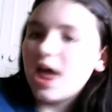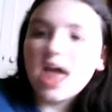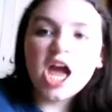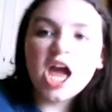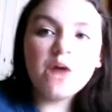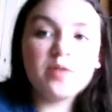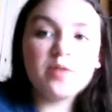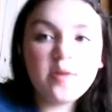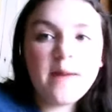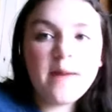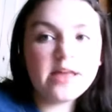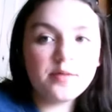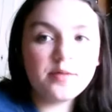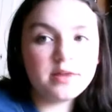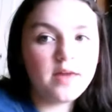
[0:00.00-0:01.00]
It would depend
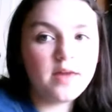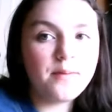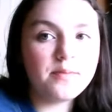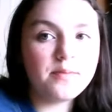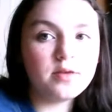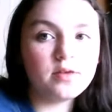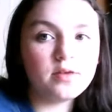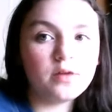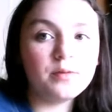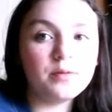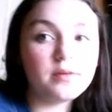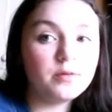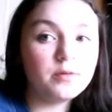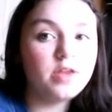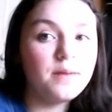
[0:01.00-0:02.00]
on what type of music it was
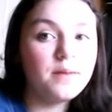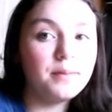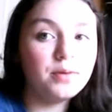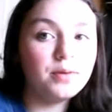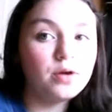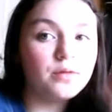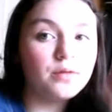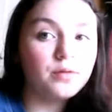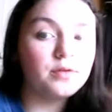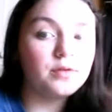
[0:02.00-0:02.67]
and what type of book it was.